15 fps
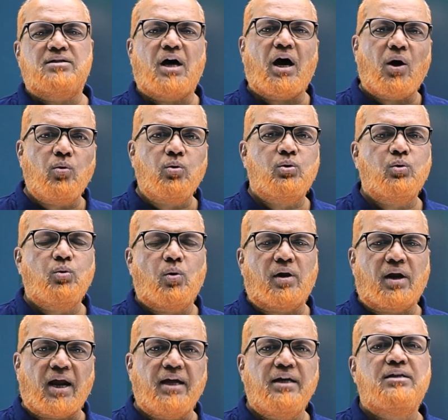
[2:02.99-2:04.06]
how to
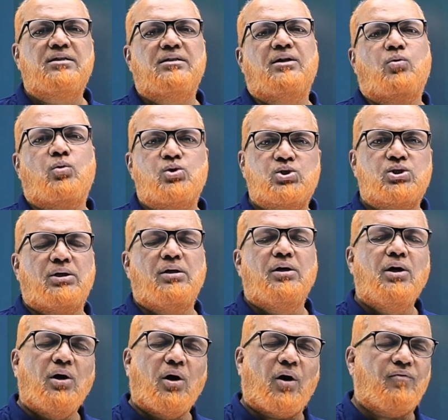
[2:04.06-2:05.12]
write the question
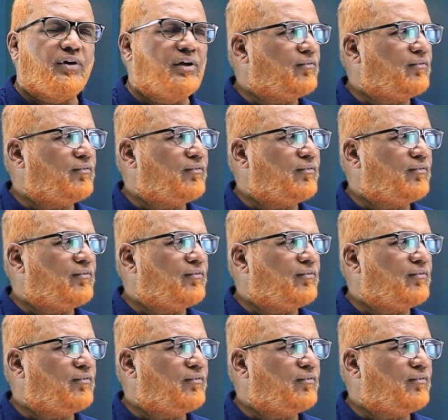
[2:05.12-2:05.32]
of